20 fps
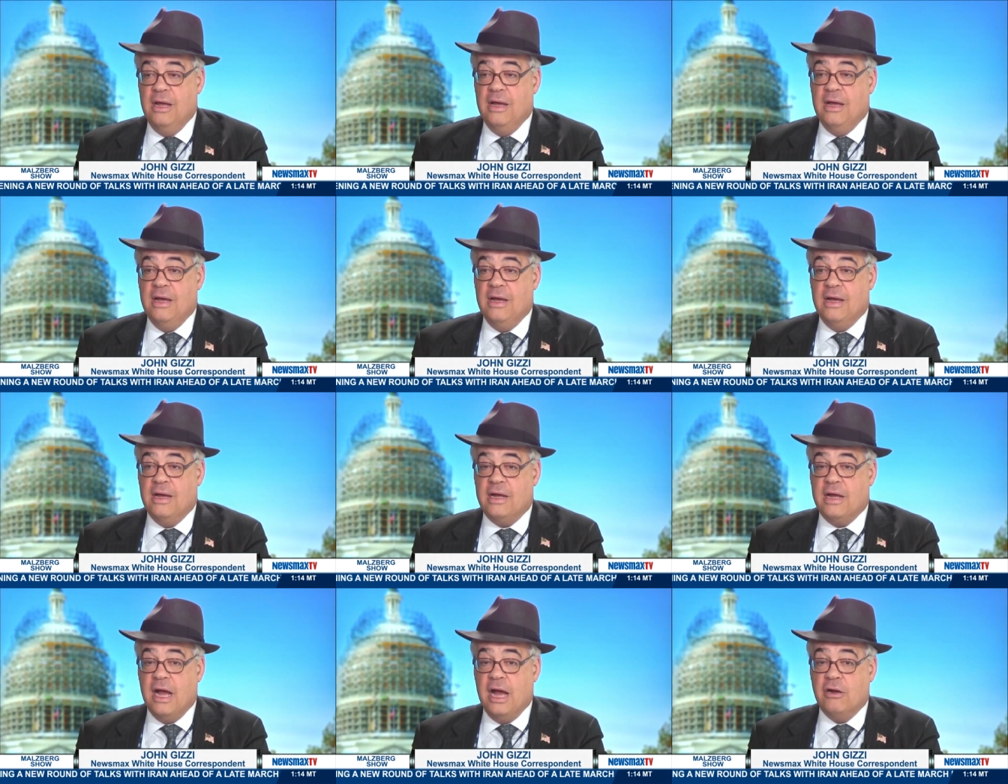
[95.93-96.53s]

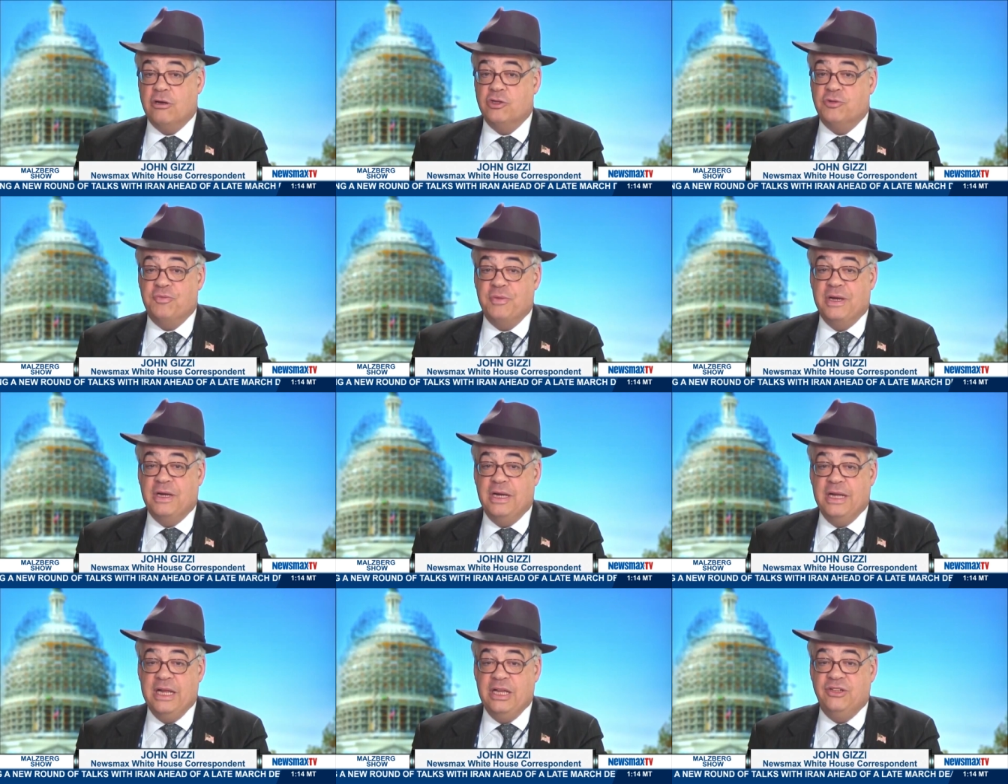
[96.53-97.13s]
Uh,
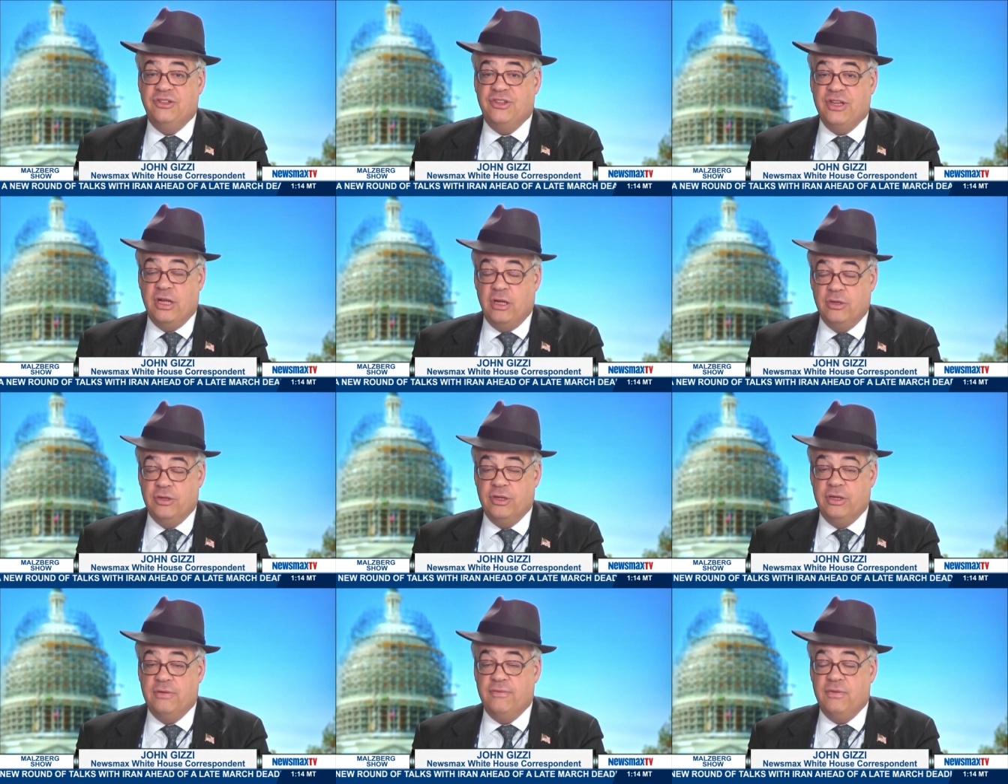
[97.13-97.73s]
Congressman Lee
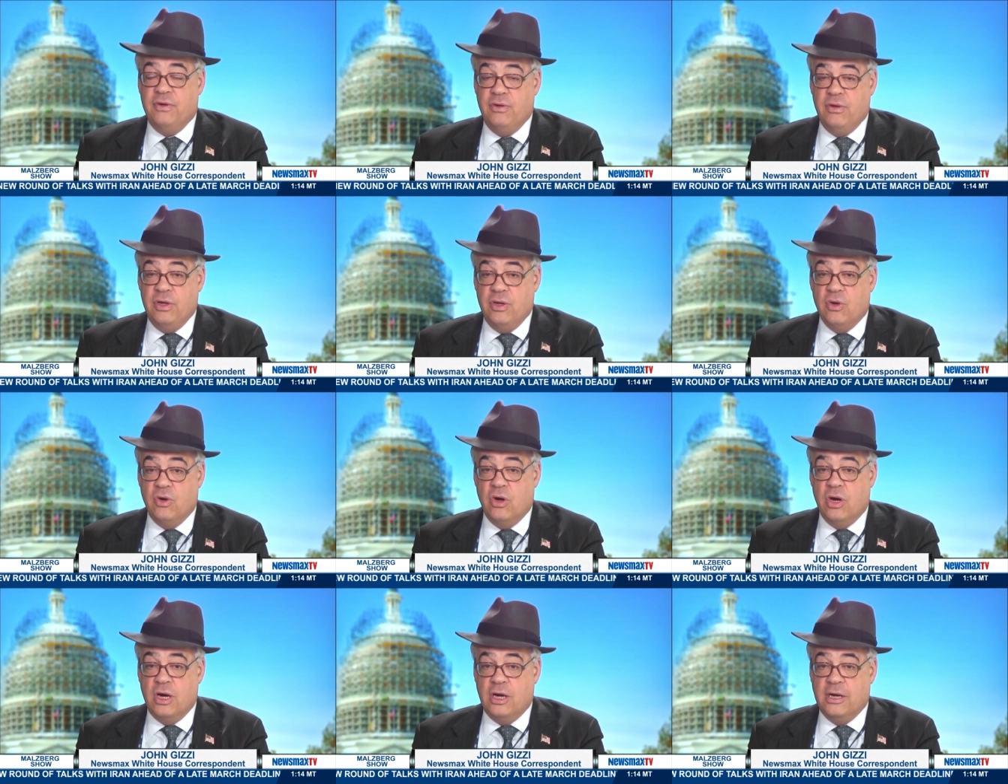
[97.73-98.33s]
Zeldin of New
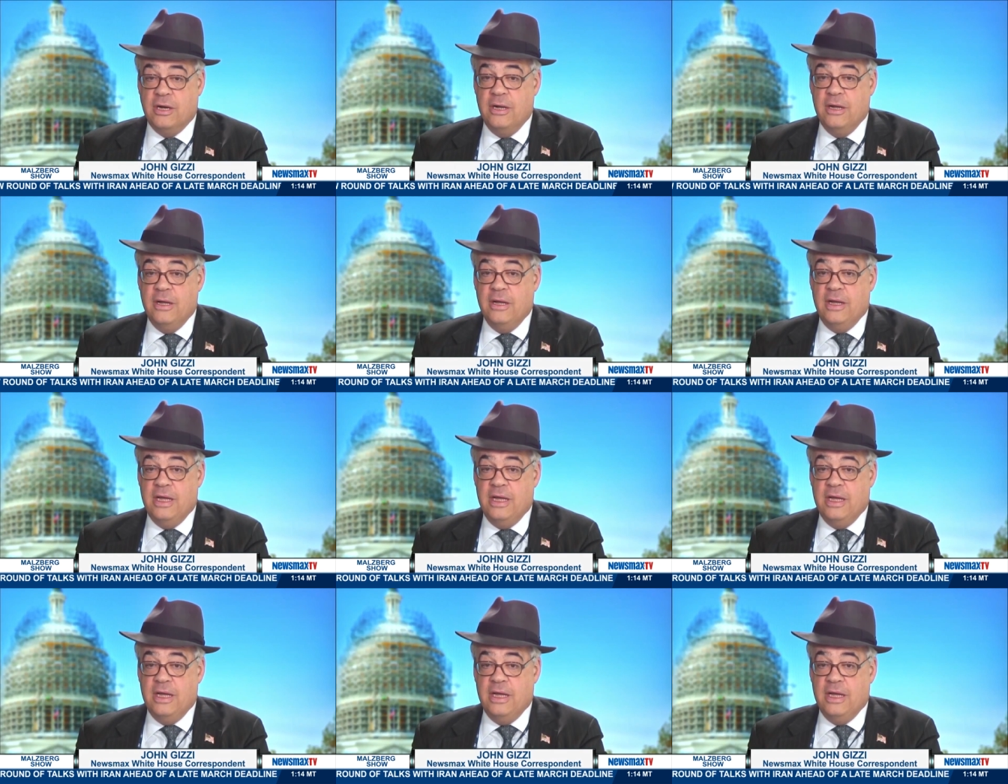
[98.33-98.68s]
York,